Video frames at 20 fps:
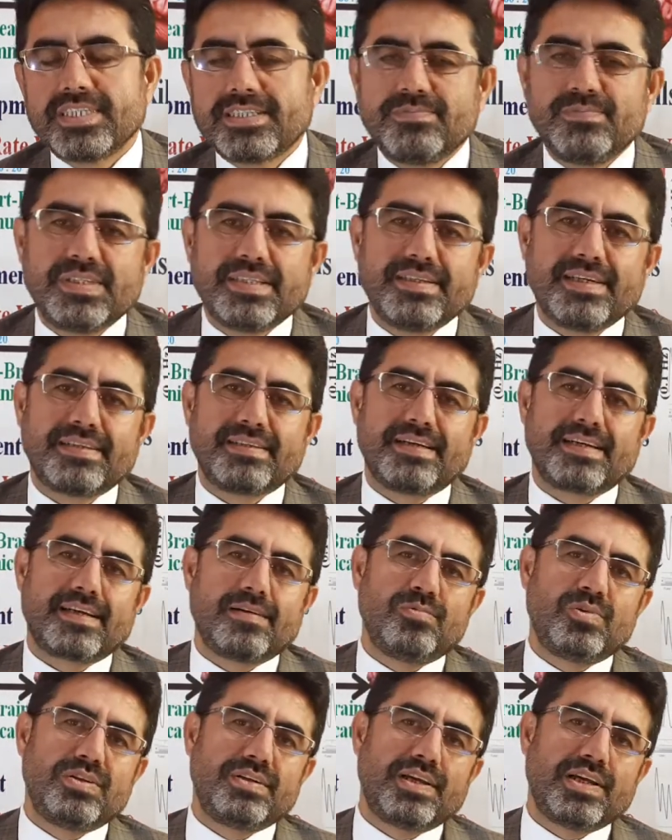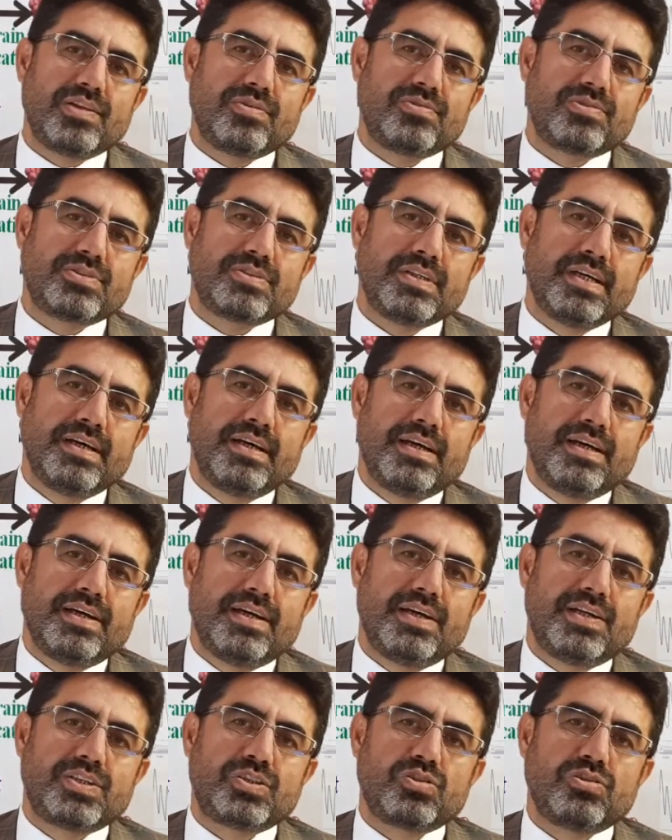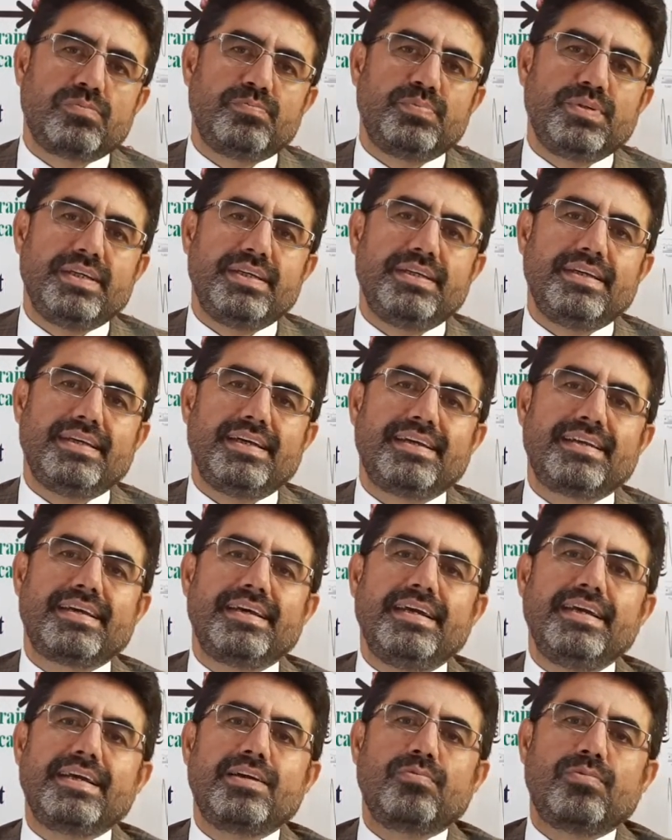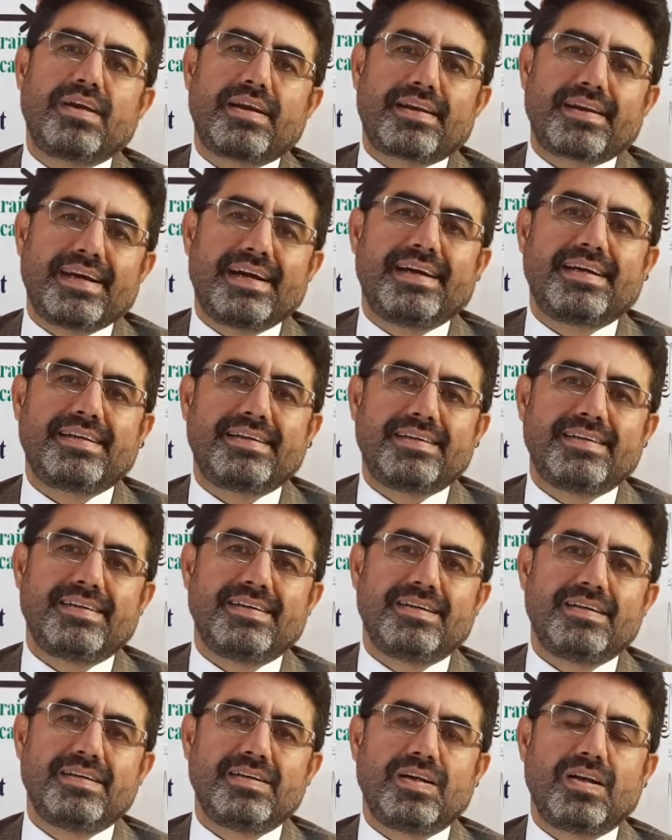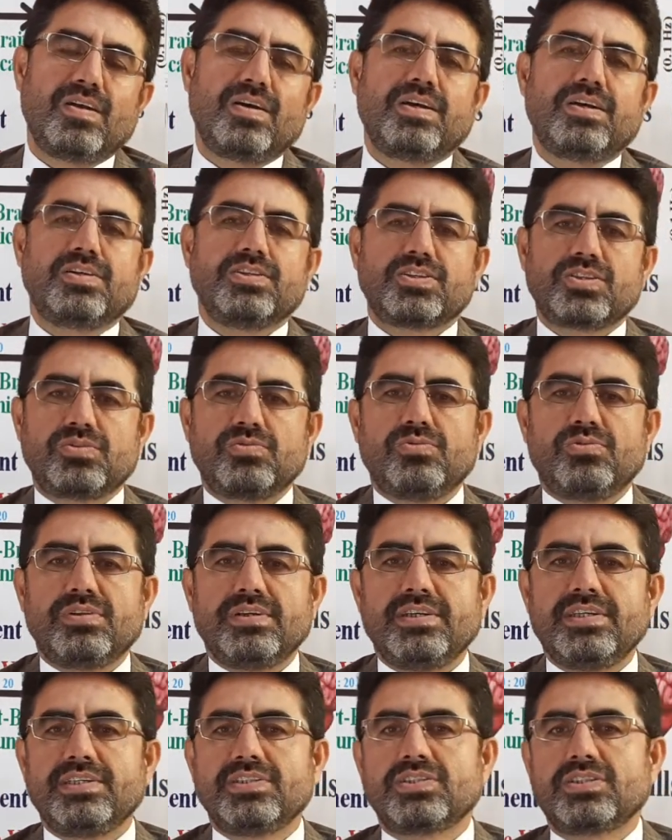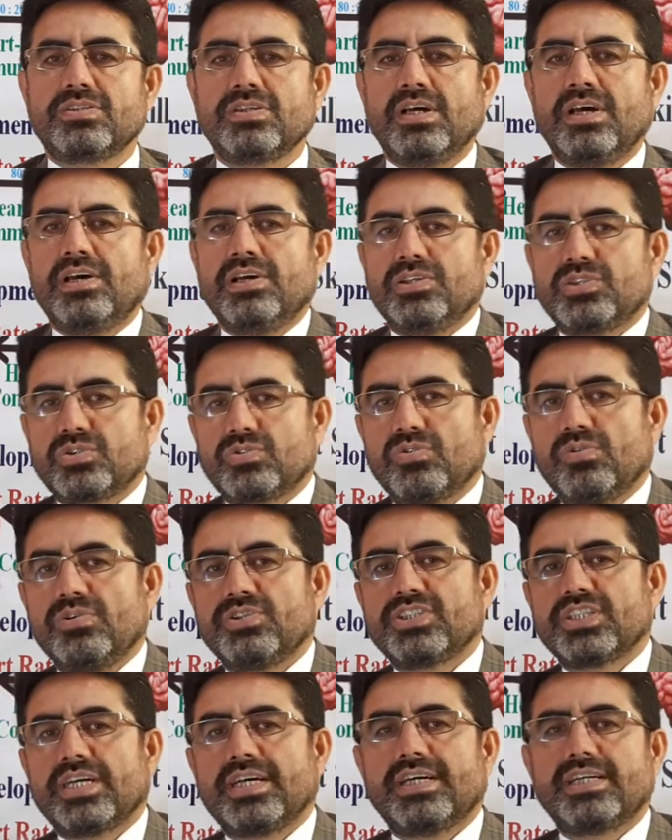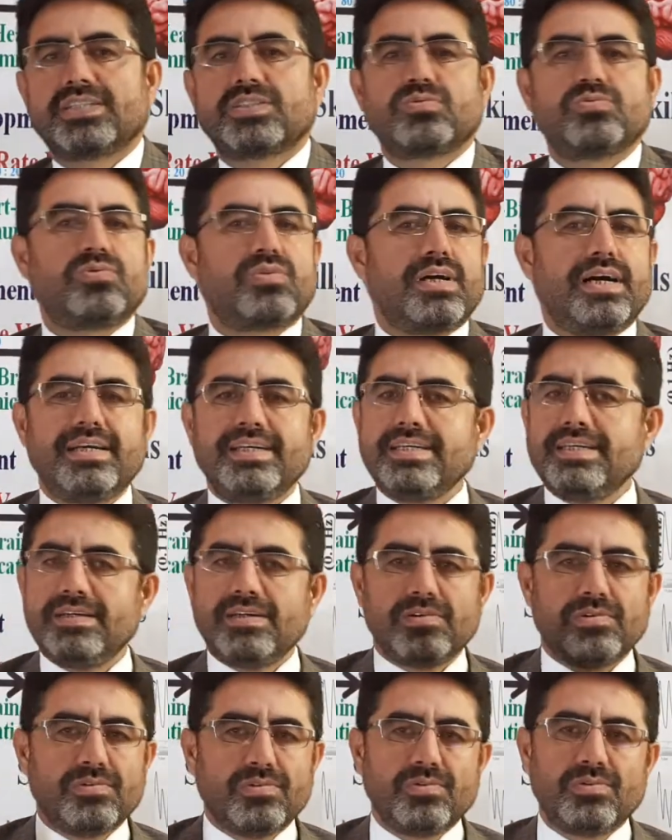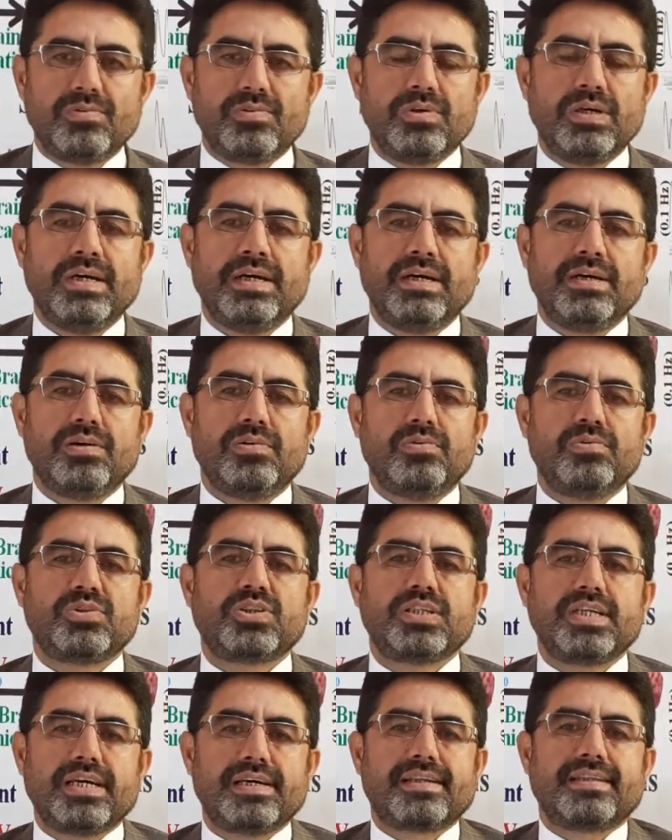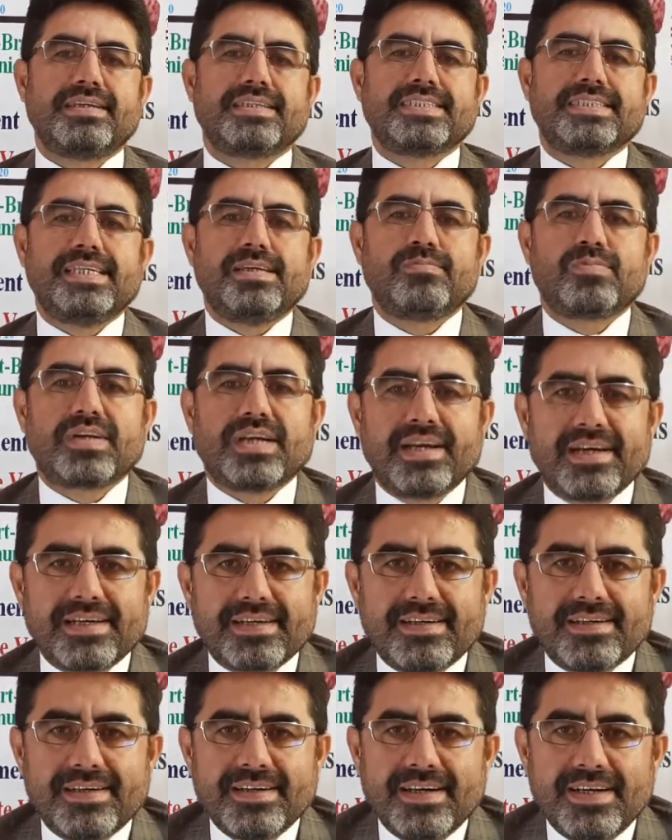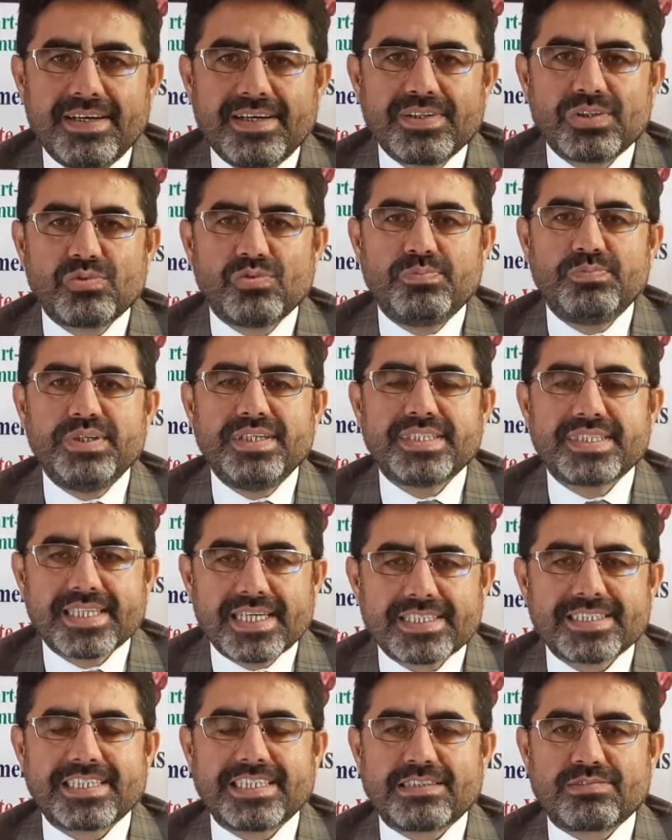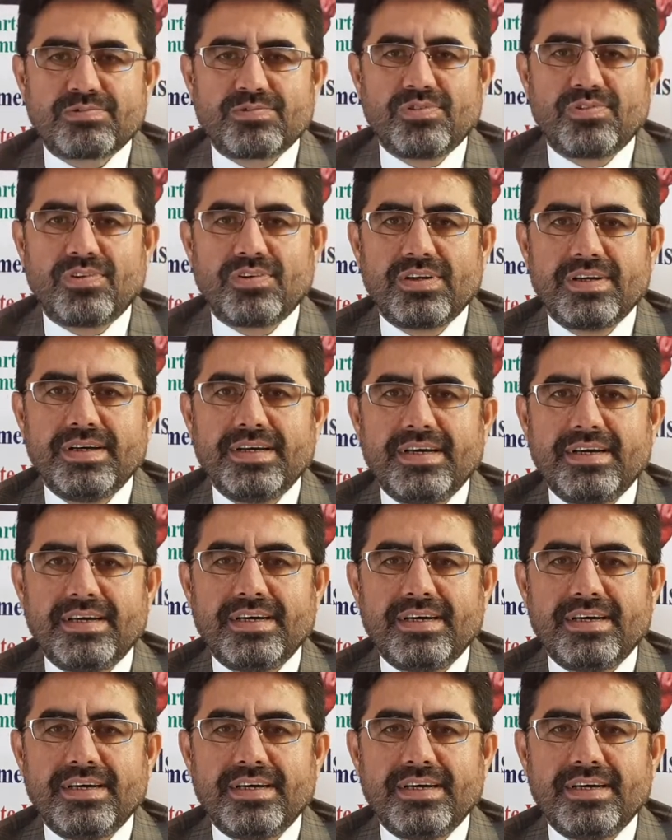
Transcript: It means that the communicators should be in an equal rank, like students, soldiers, or any who share the same rank to be successful.